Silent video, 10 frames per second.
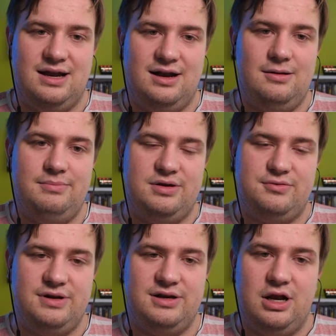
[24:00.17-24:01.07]

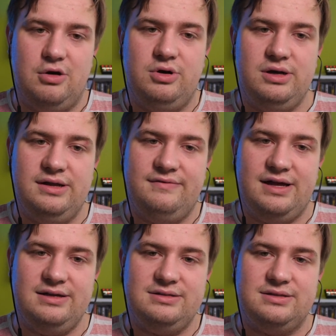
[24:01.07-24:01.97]
between the local
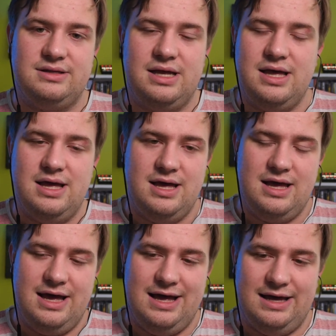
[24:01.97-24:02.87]
device
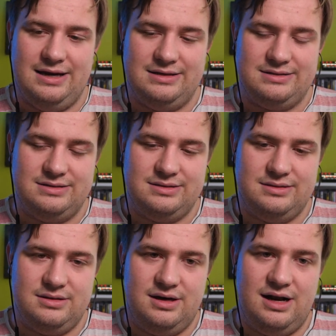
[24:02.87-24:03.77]
and
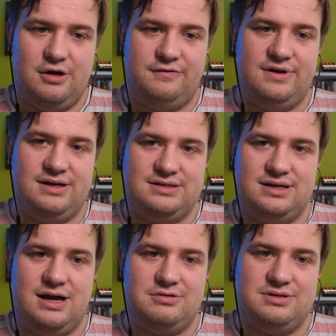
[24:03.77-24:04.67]
Cloudflare's
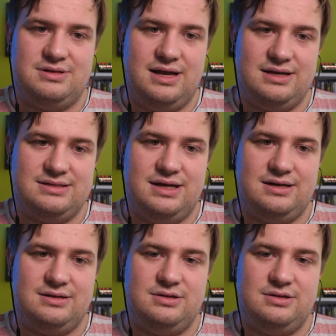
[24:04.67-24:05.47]
cloud data center.